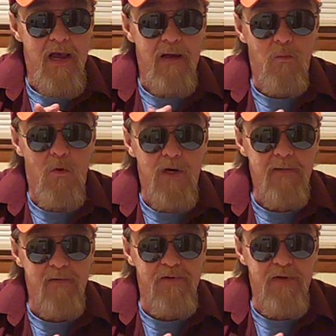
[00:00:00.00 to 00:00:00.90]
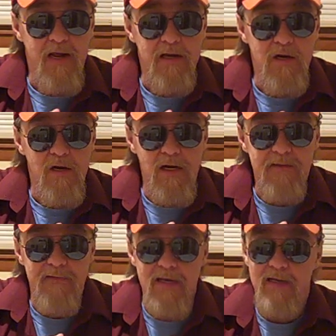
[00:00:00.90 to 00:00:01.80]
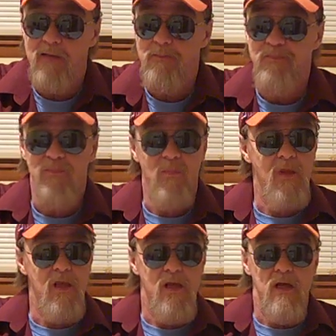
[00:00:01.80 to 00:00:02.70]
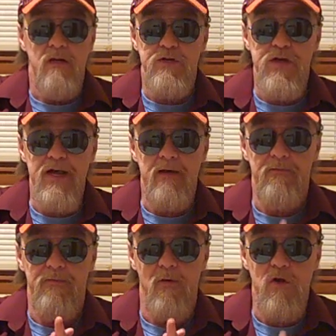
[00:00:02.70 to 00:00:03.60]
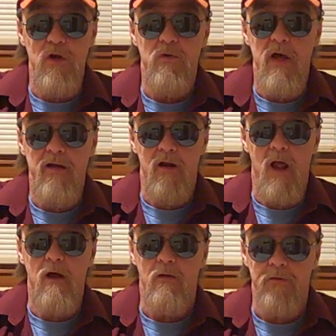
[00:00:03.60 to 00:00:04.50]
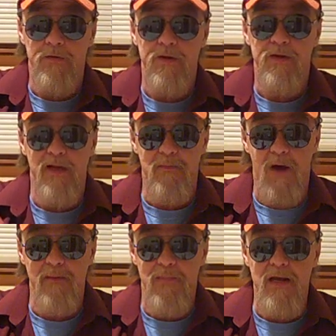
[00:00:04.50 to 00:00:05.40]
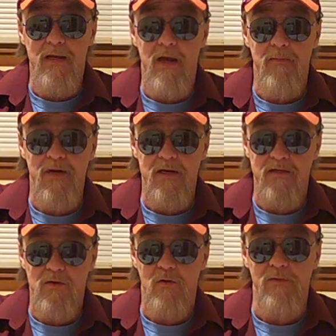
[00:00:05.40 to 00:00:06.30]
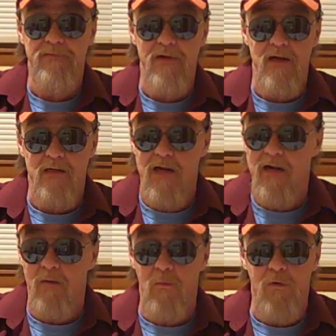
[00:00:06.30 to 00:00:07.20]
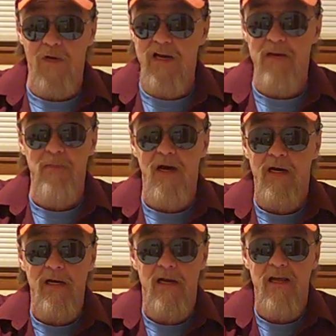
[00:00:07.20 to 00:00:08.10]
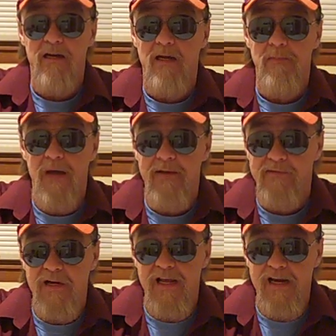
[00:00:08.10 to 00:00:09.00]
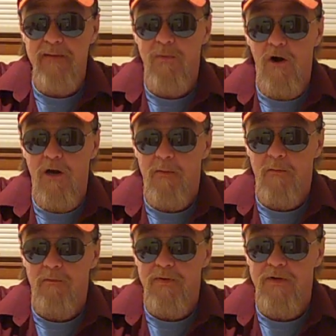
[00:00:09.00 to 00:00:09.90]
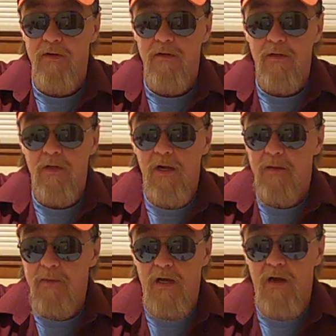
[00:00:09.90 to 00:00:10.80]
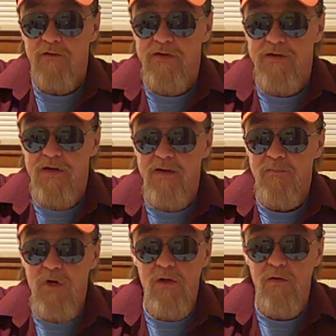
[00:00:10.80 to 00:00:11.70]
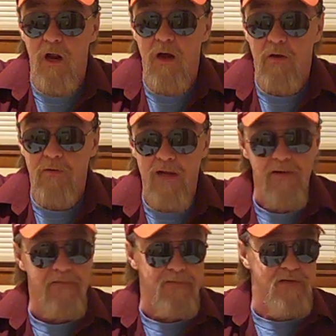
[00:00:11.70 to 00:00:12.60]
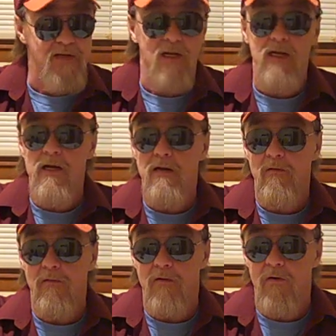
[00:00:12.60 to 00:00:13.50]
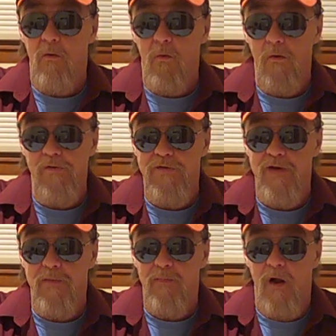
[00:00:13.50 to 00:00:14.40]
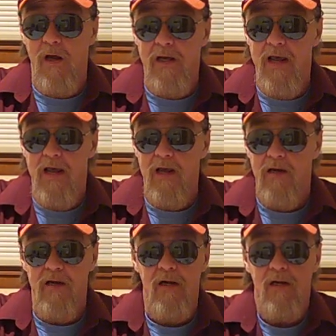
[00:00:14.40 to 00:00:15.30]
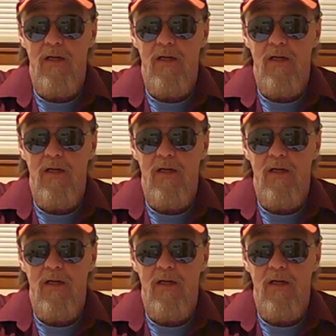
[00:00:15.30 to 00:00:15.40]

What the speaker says: in whatever state you live in, check for new gun laws that might be coming into effect. I don't want anybody to end up having any problems because of some new law they've slid under the door or something like that,